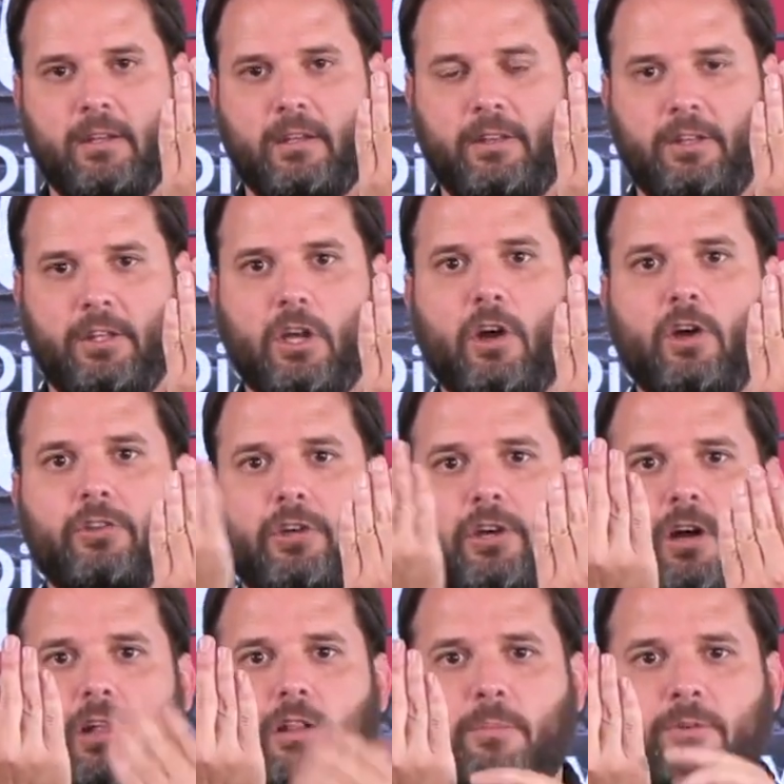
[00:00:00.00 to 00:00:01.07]
and the other
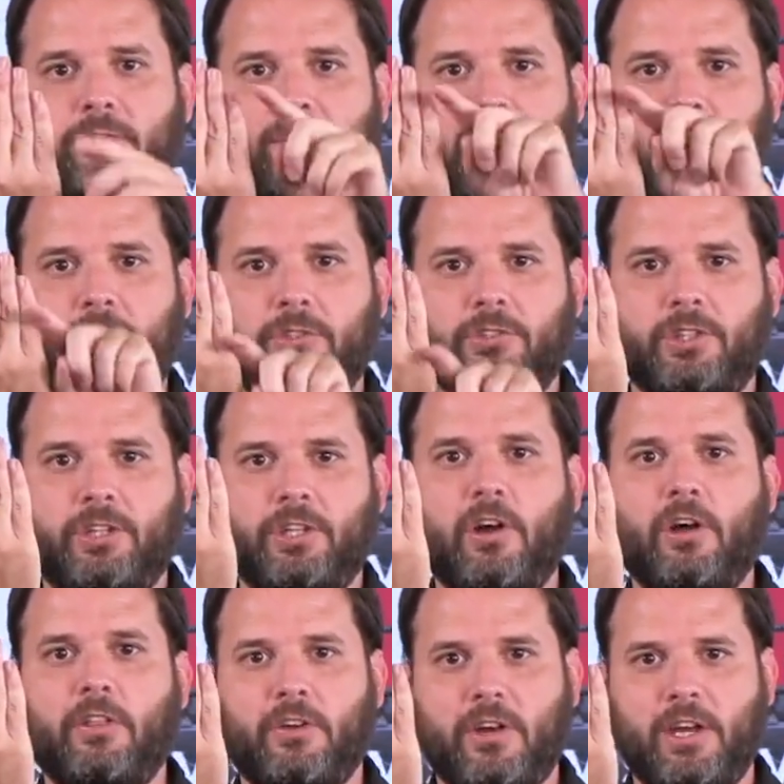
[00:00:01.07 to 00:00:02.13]
column of diodes on the
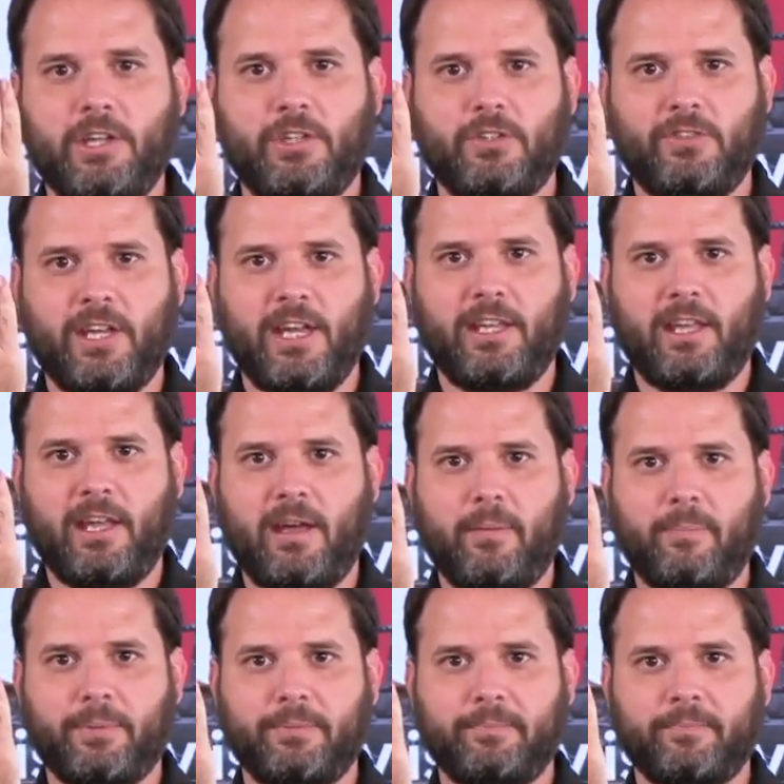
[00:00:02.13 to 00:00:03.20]
other edge of that
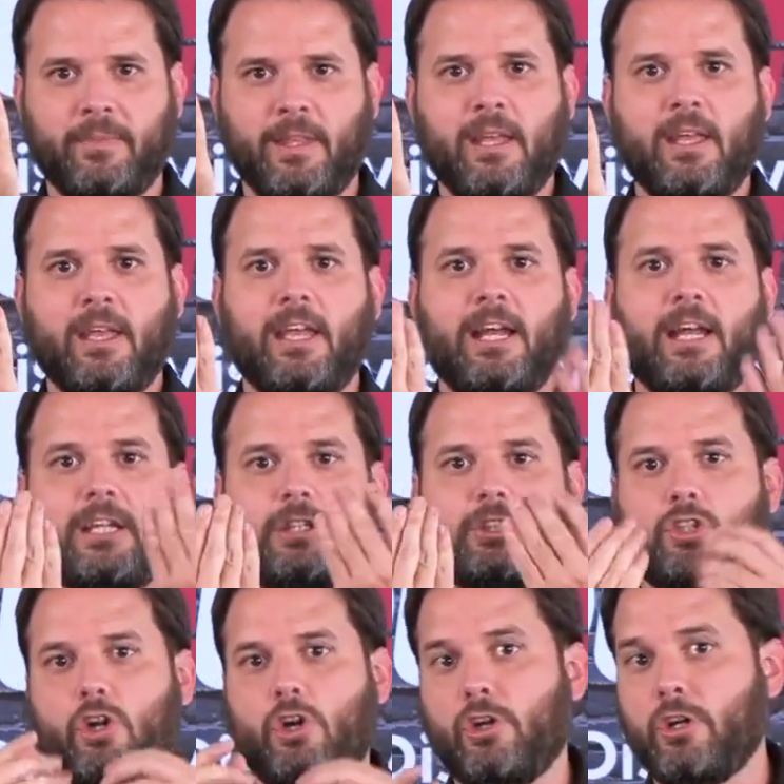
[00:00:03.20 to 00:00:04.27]
gap. And I can
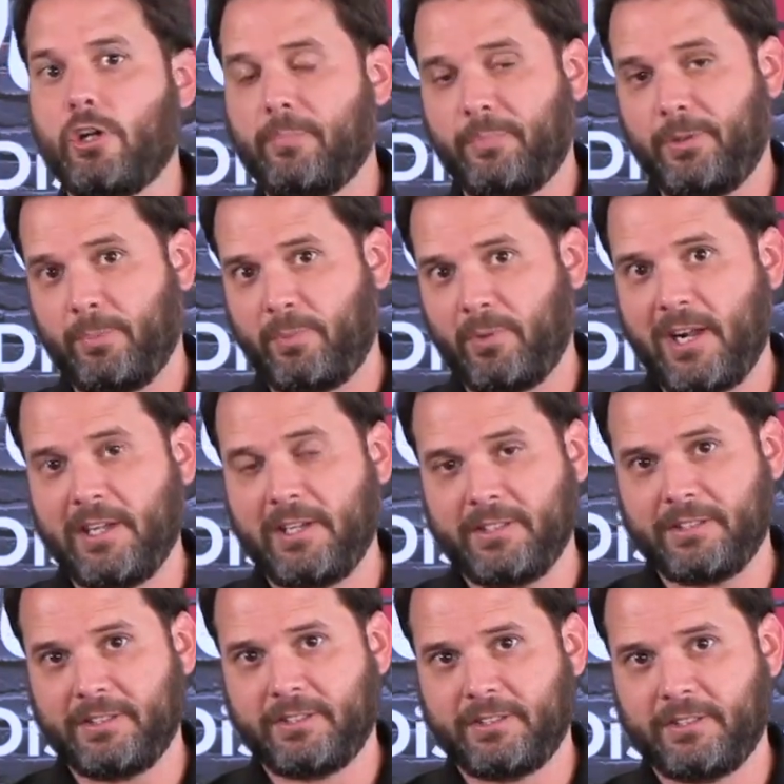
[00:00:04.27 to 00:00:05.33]
turn up the
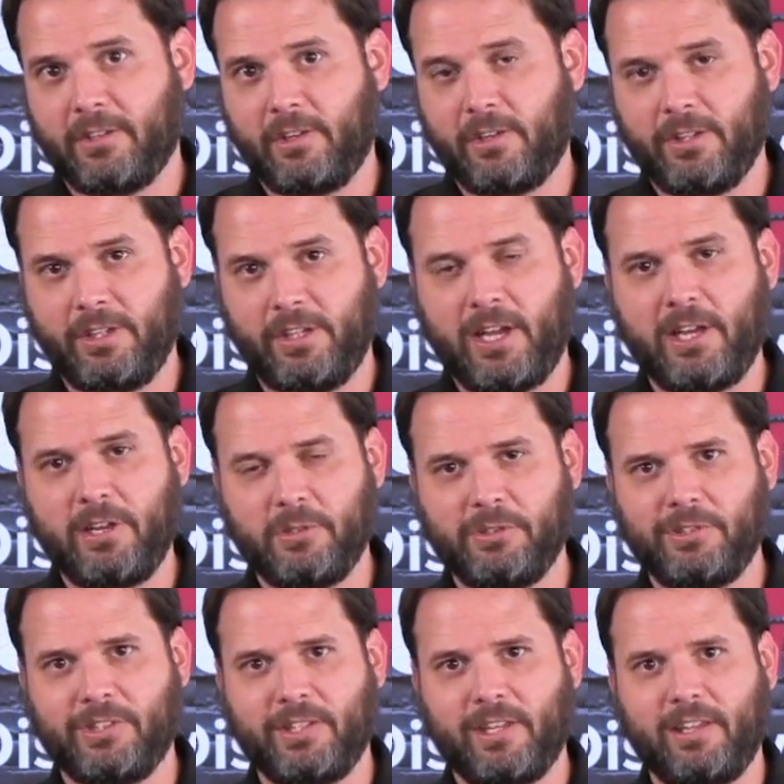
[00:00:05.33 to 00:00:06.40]
brightness on the
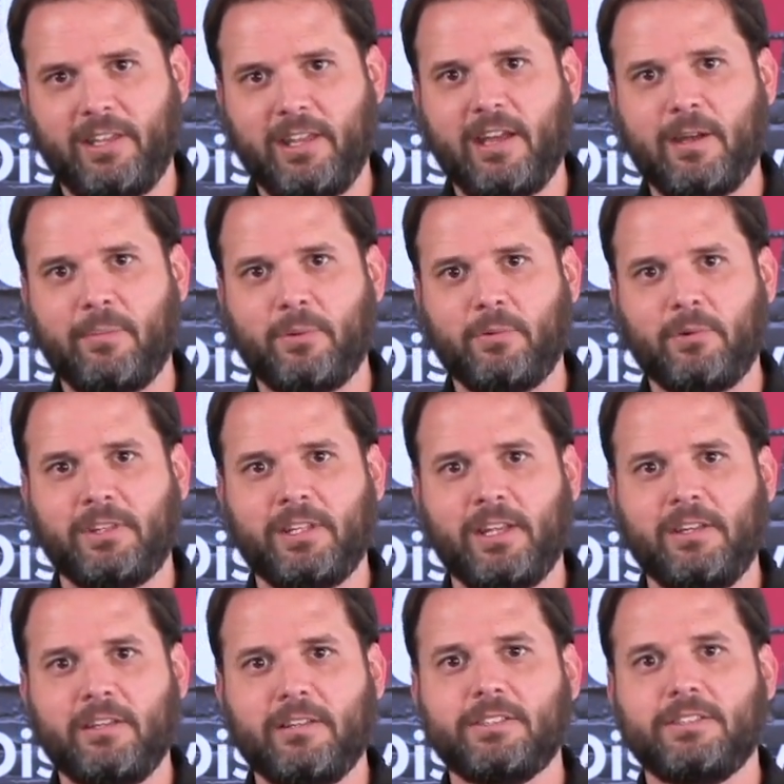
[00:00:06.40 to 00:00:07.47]
diodes in that gap. And what
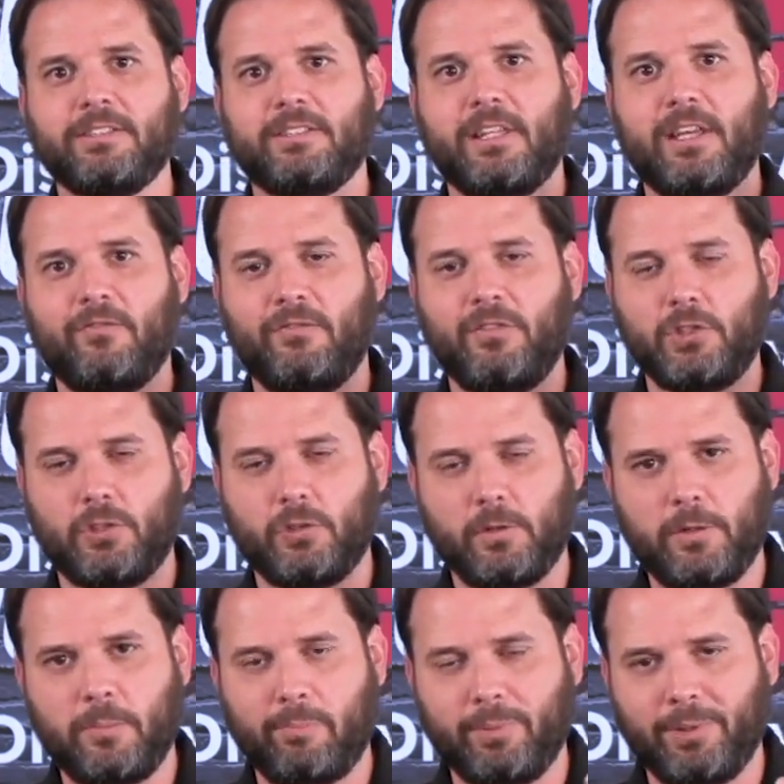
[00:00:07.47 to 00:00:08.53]
that does is that
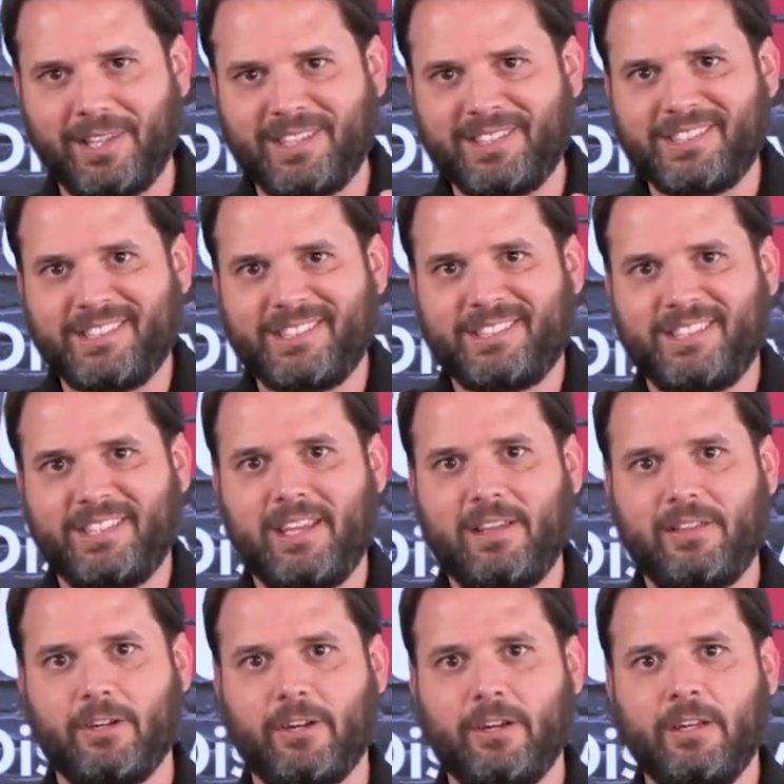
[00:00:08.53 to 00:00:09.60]
visually blends it
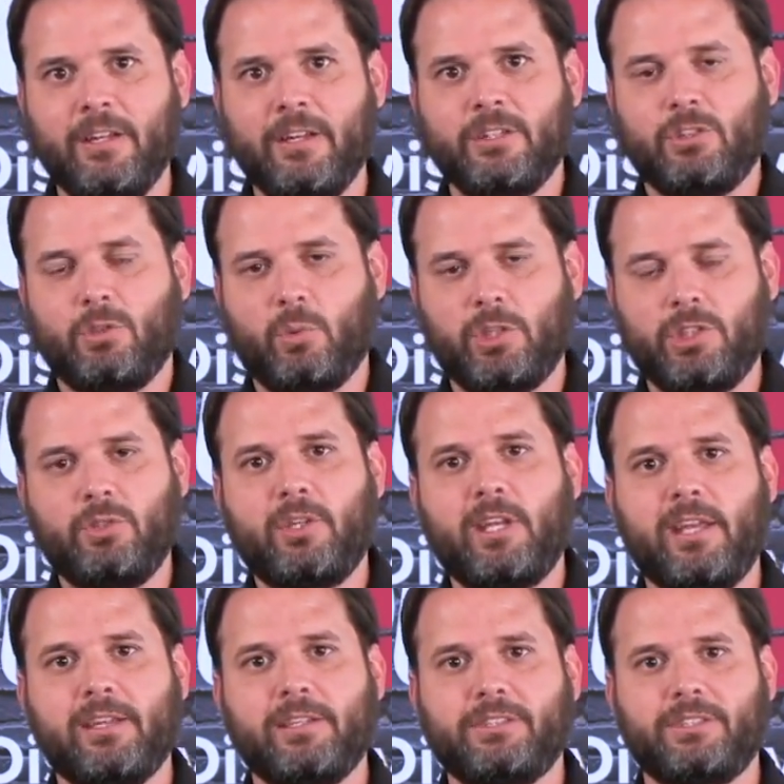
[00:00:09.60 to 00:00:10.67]
together to where you
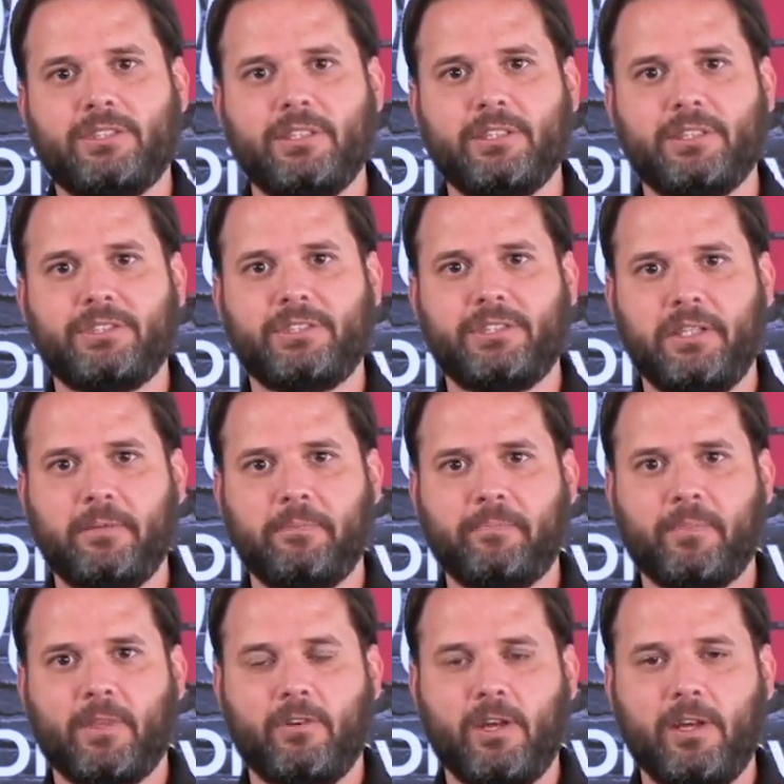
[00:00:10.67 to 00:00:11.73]
can't see the seam,
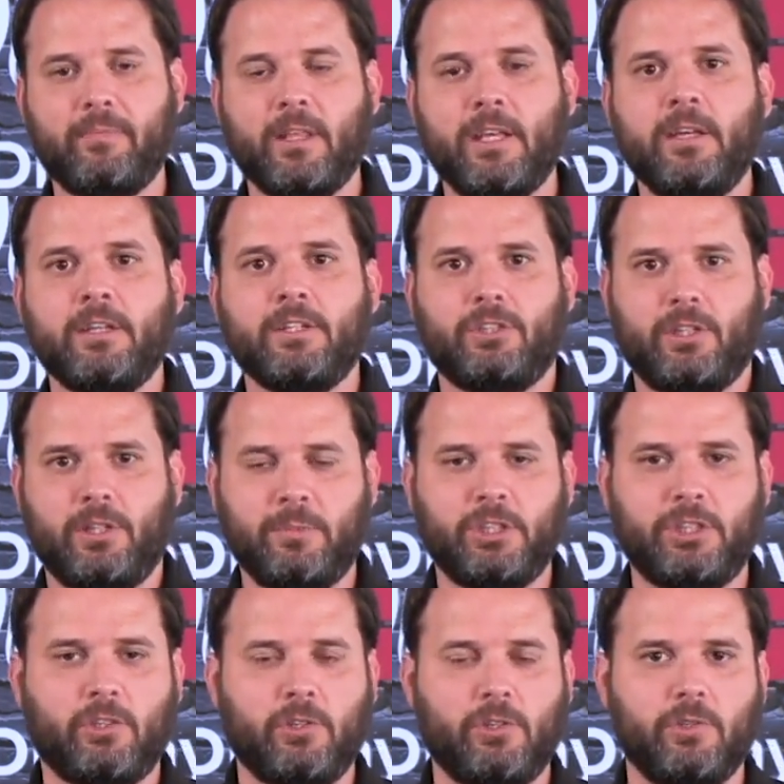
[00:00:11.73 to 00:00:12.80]
right? So let me
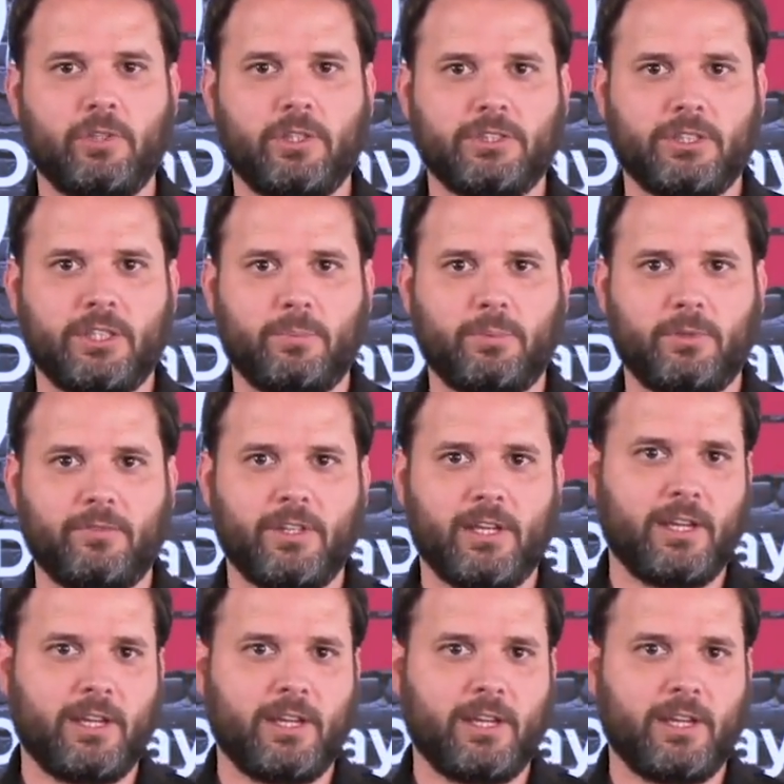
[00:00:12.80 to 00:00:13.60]
show you an example of that